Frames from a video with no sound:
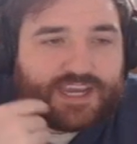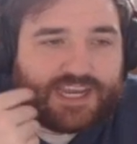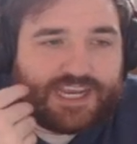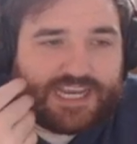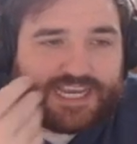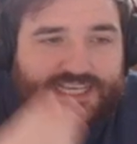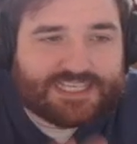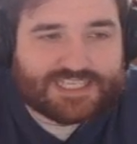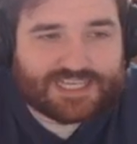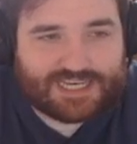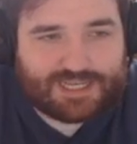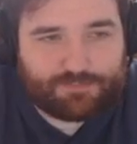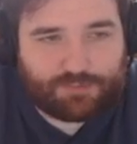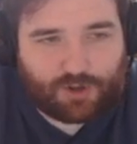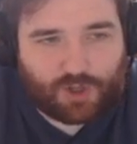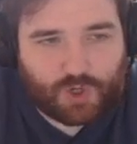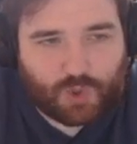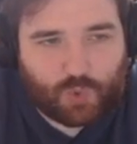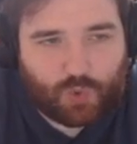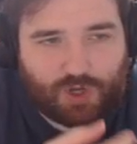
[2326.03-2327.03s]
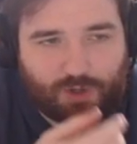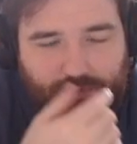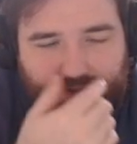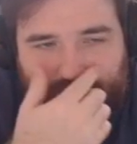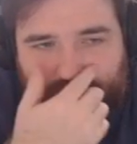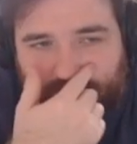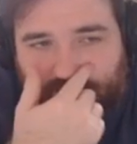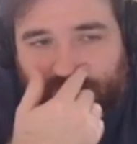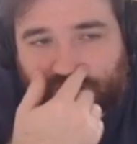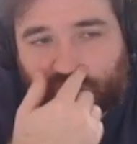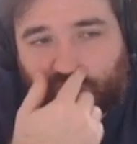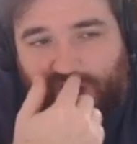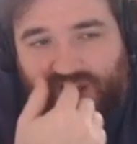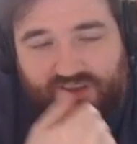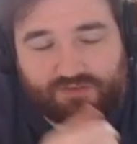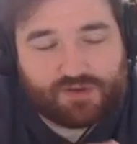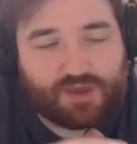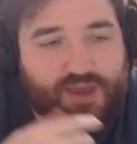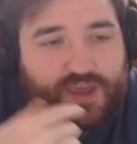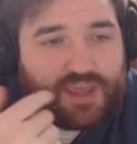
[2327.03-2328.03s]
easily block Whelming
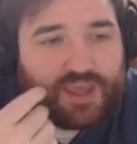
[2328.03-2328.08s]
Gustwave.